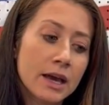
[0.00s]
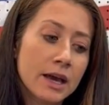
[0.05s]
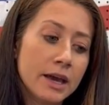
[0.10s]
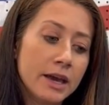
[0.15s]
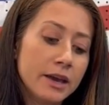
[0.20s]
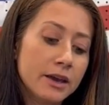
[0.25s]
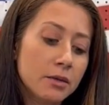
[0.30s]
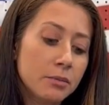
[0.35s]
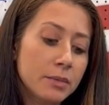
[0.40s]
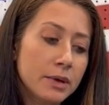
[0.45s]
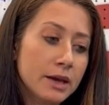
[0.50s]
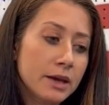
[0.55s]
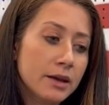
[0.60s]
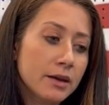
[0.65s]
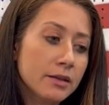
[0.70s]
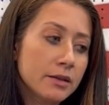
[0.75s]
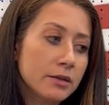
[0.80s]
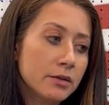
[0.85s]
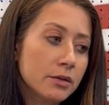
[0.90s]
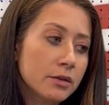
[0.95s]
It can be a
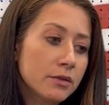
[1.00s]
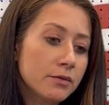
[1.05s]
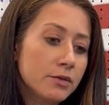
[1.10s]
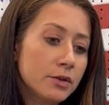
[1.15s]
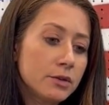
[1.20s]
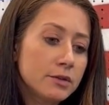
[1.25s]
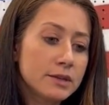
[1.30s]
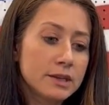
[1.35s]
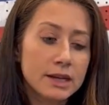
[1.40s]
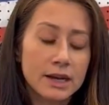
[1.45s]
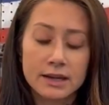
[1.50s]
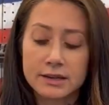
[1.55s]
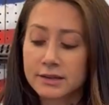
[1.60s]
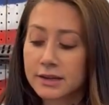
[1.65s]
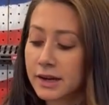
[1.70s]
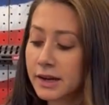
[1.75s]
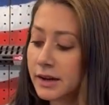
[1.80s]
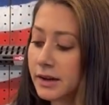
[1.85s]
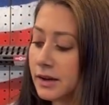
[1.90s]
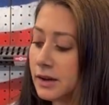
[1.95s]
little confusing at
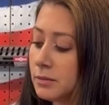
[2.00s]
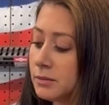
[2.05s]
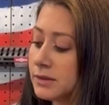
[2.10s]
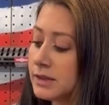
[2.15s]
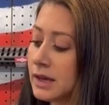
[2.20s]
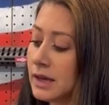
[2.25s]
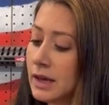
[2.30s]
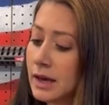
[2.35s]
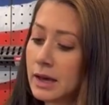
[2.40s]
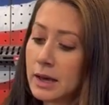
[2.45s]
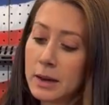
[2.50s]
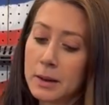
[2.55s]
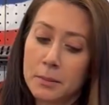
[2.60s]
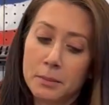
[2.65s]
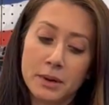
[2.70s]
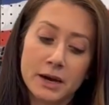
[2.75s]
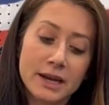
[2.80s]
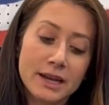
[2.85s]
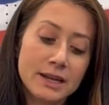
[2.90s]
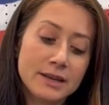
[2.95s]
times,
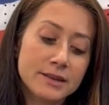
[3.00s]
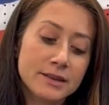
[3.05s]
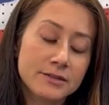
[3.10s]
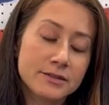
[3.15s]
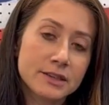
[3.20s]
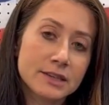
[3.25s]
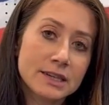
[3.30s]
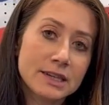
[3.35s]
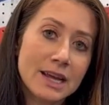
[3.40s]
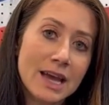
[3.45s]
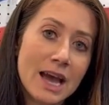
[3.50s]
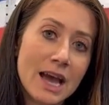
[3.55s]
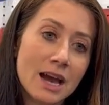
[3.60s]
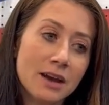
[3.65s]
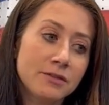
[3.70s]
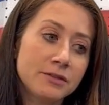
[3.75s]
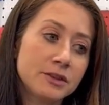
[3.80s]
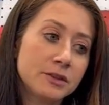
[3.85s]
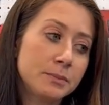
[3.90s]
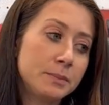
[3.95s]
but it doesn't
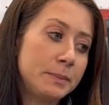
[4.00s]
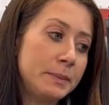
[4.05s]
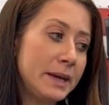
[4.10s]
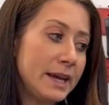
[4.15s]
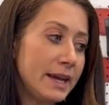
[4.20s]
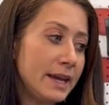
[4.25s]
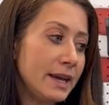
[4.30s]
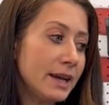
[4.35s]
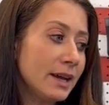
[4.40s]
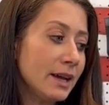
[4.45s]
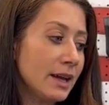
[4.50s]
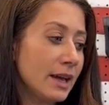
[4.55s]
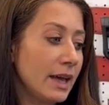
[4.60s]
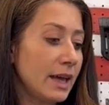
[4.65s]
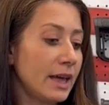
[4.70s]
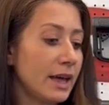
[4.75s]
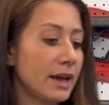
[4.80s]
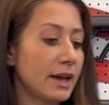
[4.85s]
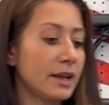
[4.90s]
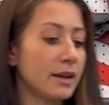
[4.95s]
have to be.
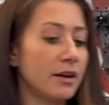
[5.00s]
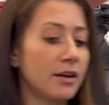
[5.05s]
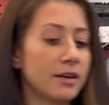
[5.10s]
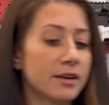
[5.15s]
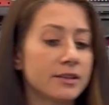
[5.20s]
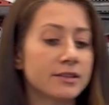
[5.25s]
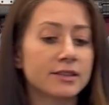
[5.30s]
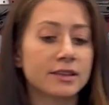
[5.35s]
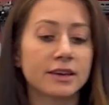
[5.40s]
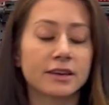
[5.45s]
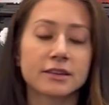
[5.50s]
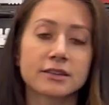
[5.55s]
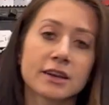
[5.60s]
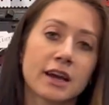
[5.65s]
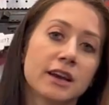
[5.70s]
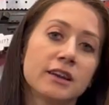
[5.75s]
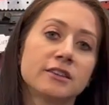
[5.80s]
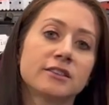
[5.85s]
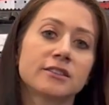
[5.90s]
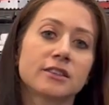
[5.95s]
And honestly, it
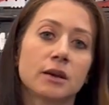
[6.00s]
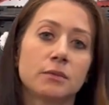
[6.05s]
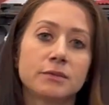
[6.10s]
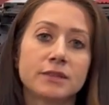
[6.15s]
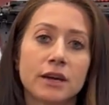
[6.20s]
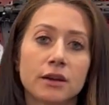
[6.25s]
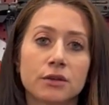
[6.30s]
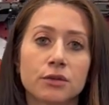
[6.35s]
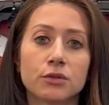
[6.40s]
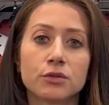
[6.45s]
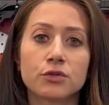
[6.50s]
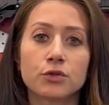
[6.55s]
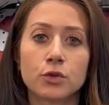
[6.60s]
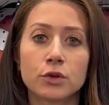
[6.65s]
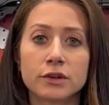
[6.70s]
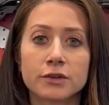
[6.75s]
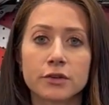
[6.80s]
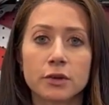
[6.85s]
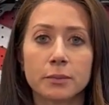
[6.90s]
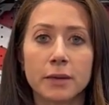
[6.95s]
kind of just comes down to those 4
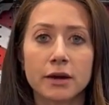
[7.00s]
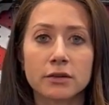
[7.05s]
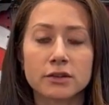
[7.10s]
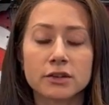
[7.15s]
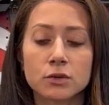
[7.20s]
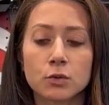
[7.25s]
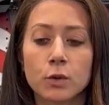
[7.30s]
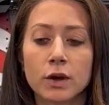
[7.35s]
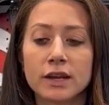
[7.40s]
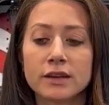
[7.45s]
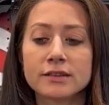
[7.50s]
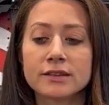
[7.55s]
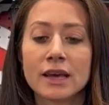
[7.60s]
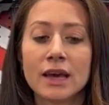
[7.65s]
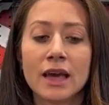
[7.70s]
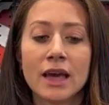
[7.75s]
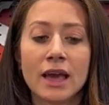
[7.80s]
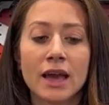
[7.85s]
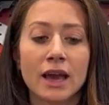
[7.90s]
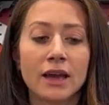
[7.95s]
different mounting ways,
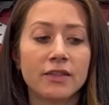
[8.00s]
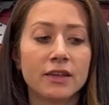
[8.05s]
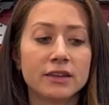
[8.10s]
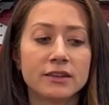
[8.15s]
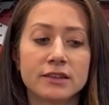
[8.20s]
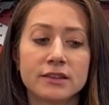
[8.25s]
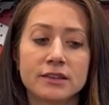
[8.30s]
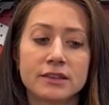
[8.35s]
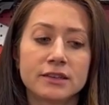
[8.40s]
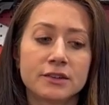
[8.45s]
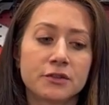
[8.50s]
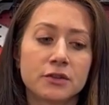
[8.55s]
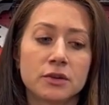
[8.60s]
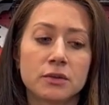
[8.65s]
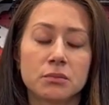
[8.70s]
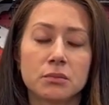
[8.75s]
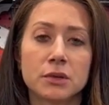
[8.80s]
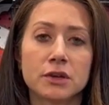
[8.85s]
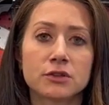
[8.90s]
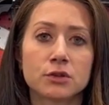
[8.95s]
and then the
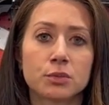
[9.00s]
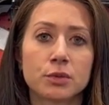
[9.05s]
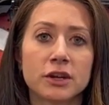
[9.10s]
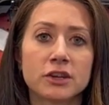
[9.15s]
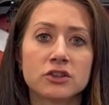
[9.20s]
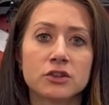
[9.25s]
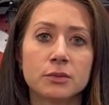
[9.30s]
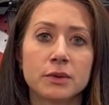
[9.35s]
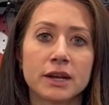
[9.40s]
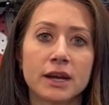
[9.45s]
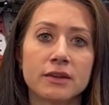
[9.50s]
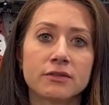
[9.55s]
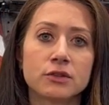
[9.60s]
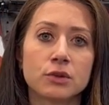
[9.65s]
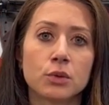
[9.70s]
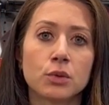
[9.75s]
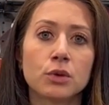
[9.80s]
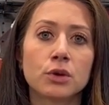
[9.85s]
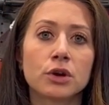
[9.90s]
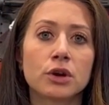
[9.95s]
different muzzle brakes you might have to
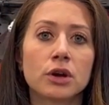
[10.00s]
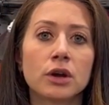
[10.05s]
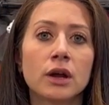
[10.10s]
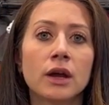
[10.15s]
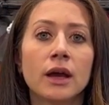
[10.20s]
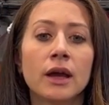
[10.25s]
order